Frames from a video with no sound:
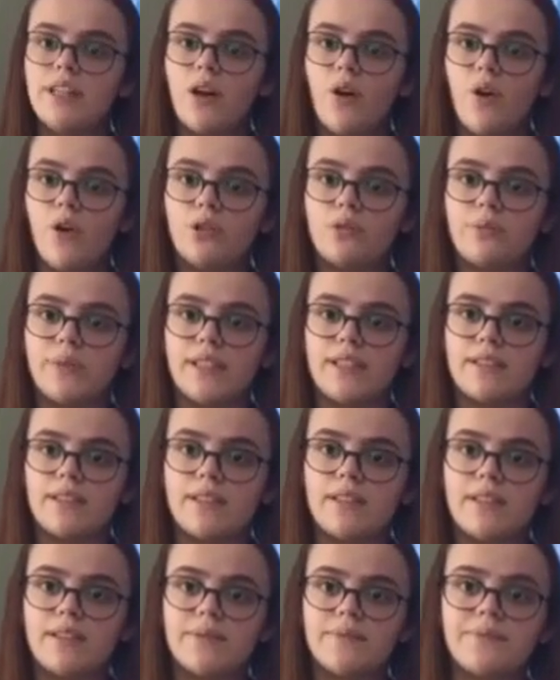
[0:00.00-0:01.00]
old
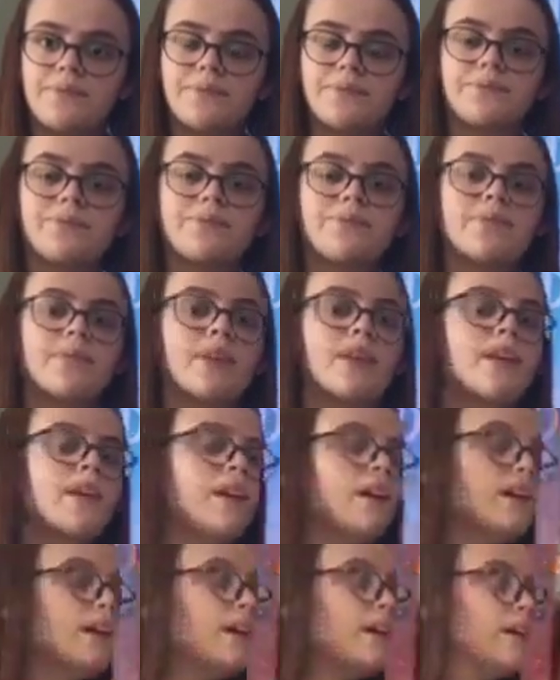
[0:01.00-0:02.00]
method.
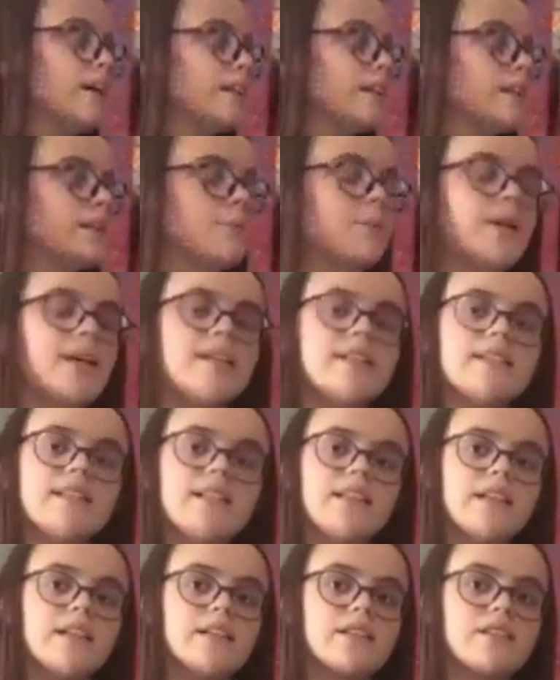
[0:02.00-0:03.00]
The
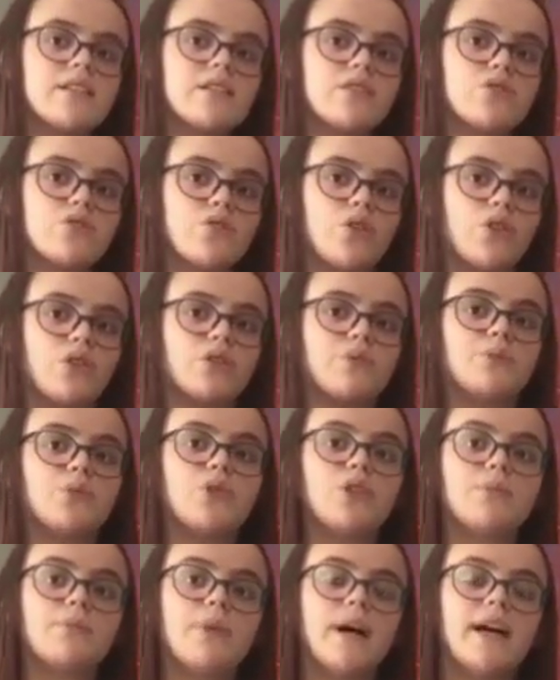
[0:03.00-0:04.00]
Basilica cistern
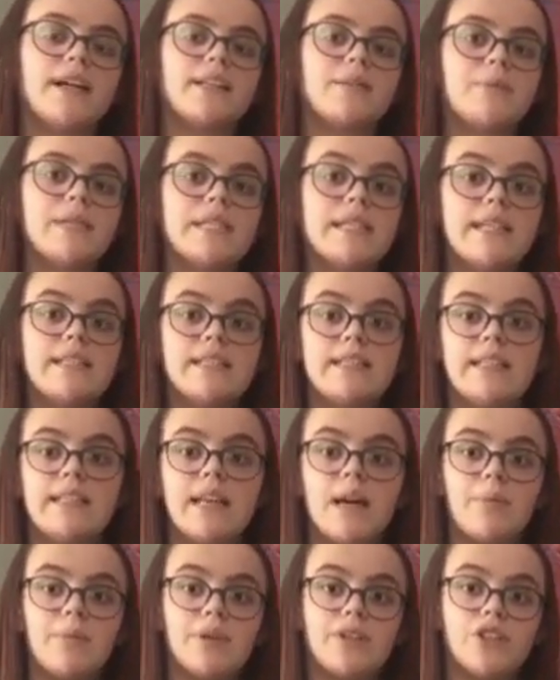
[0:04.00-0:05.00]
built by the Byzantine
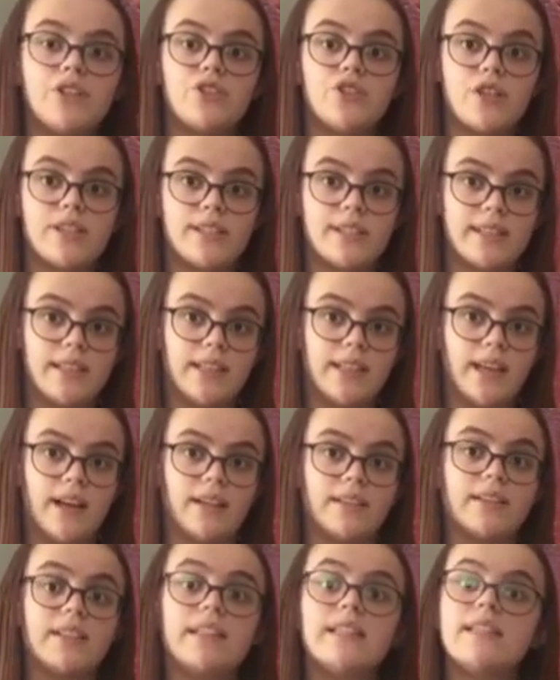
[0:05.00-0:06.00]
Emperor
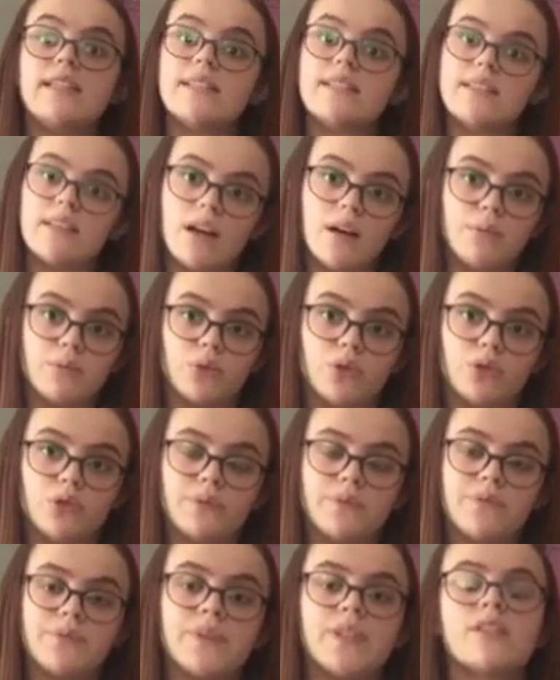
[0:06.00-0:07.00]
Justinian in Istanbul
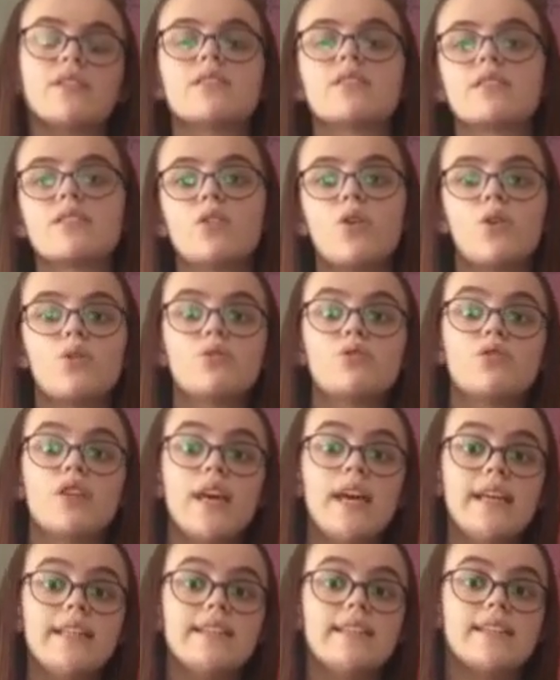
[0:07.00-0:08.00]
stores
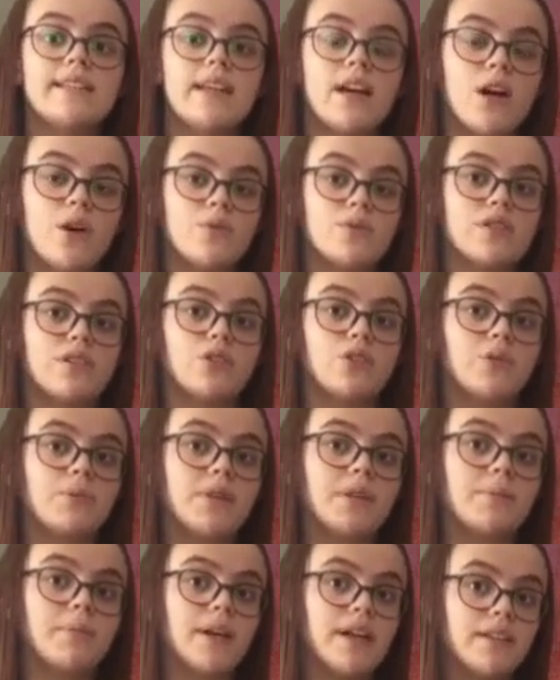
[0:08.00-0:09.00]
80,000
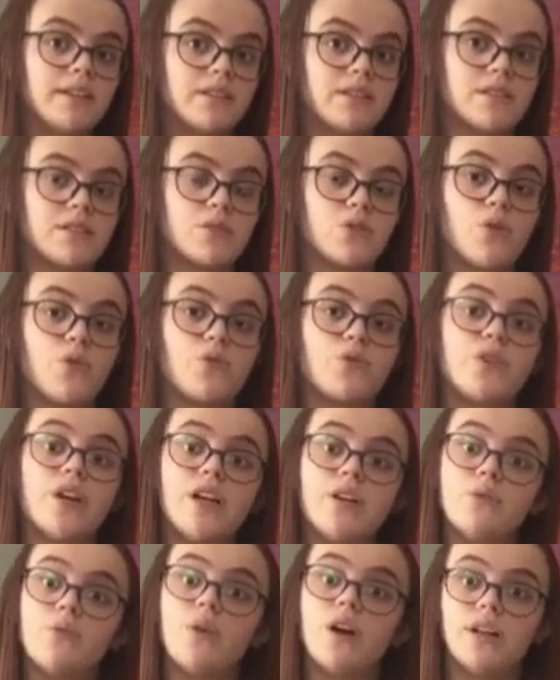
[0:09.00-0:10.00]
cubic meters of
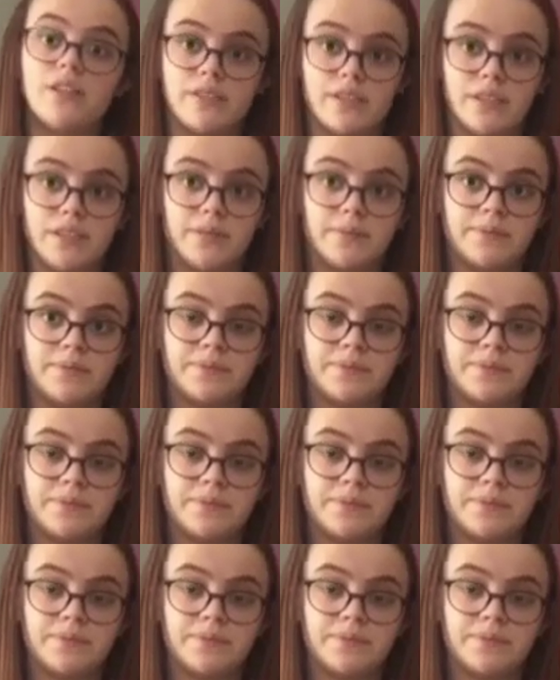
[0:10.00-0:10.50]
rainwater.